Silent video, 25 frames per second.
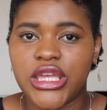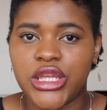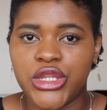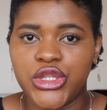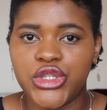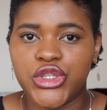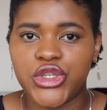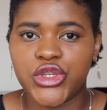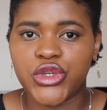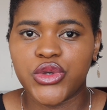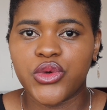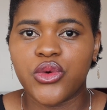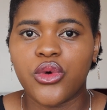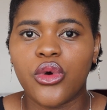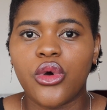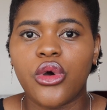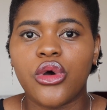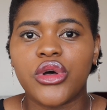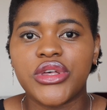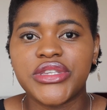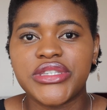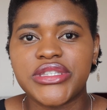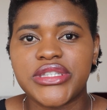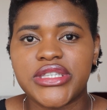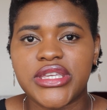into
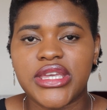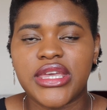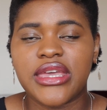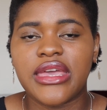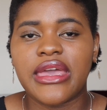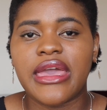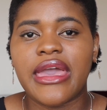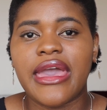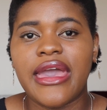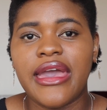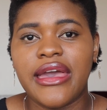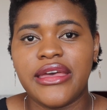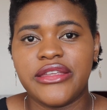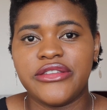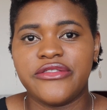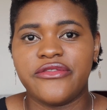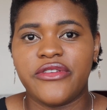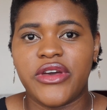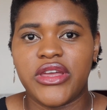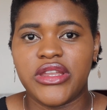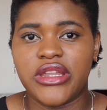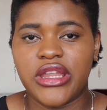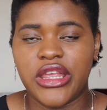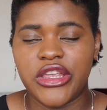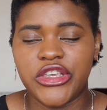costing and
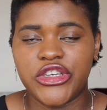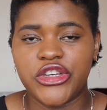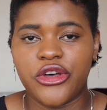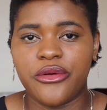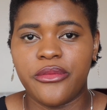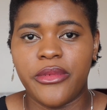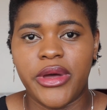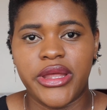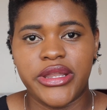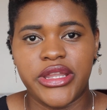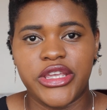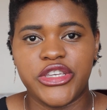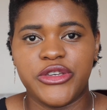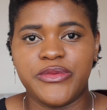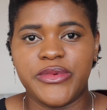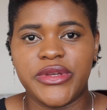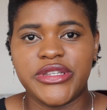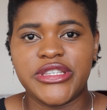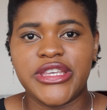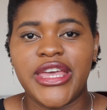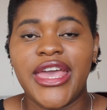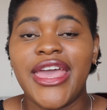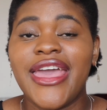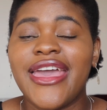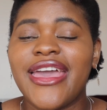financial
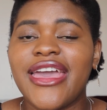management